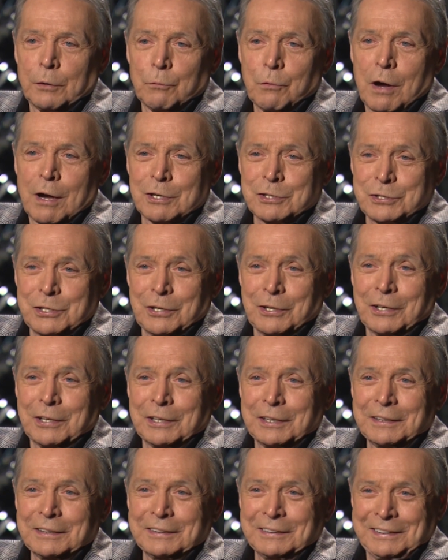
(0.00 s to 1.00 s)
a rock star.
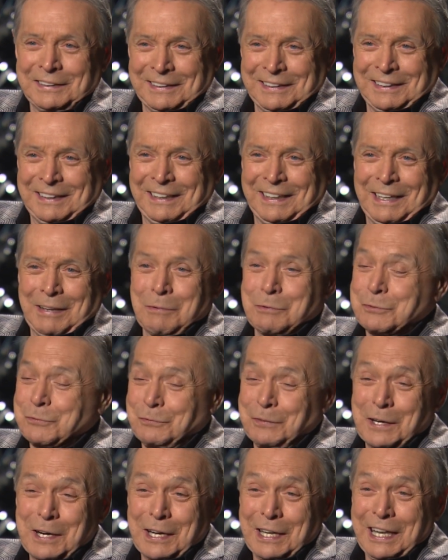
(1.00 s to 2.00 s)
It was
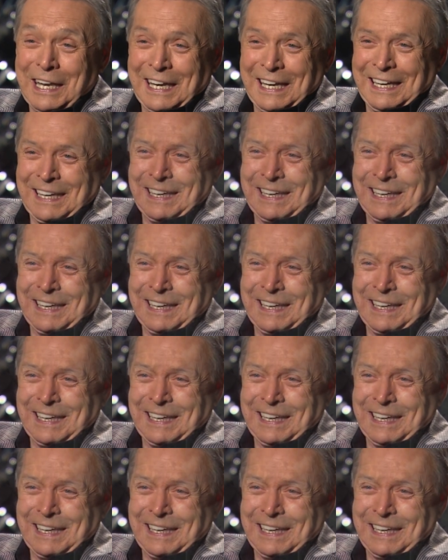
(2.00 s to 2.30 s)
fun.